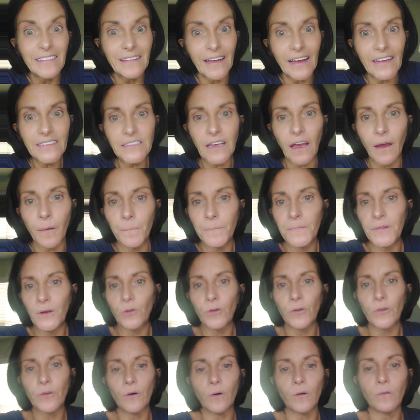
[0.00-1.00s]
That's like a
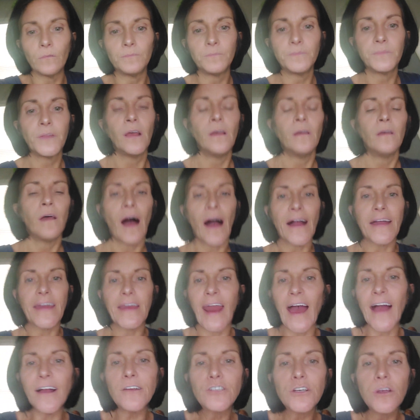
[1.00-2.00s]
miracle. I
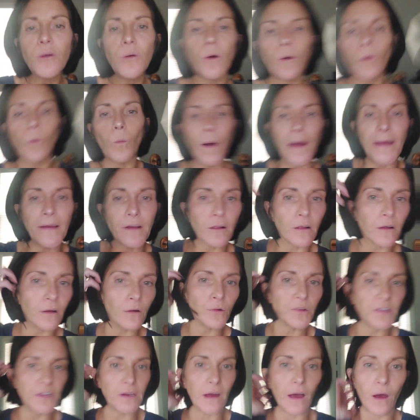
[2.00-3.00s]
could actually wear white
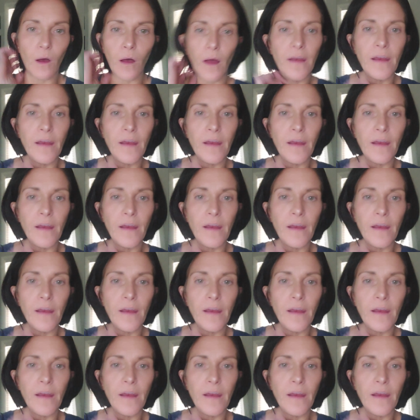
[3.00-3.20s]
clothing now.